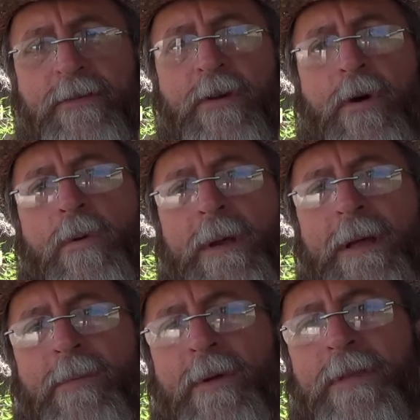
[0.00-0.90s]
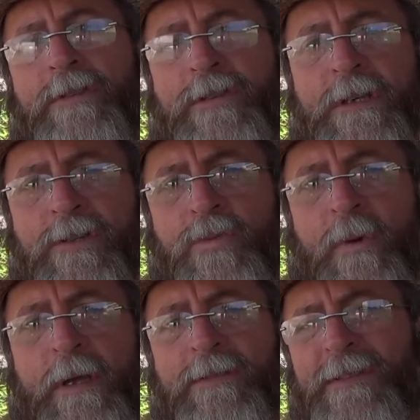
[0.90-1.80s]
So within six
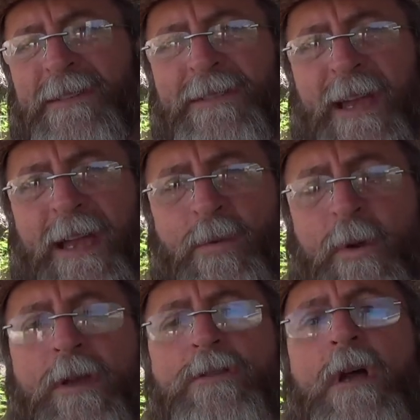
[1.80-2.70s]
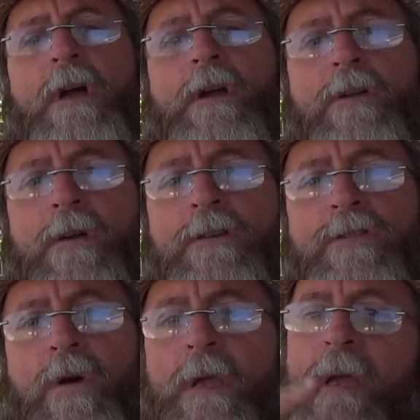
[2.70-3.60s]
weeks, six to eight weeks, you can
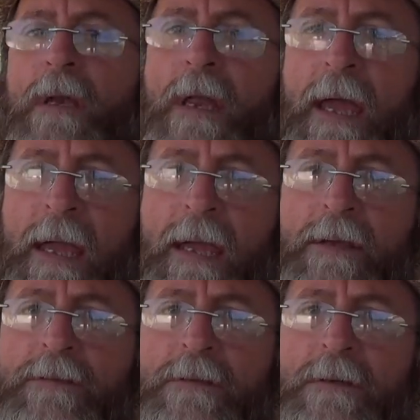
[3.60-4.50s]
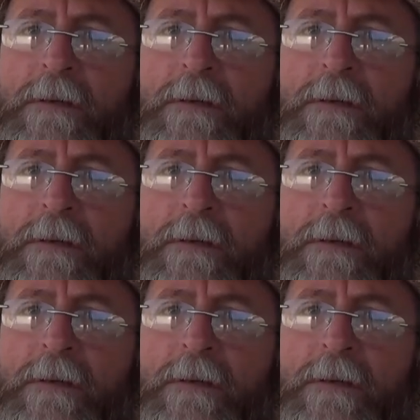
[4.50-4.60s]
start getting eggs.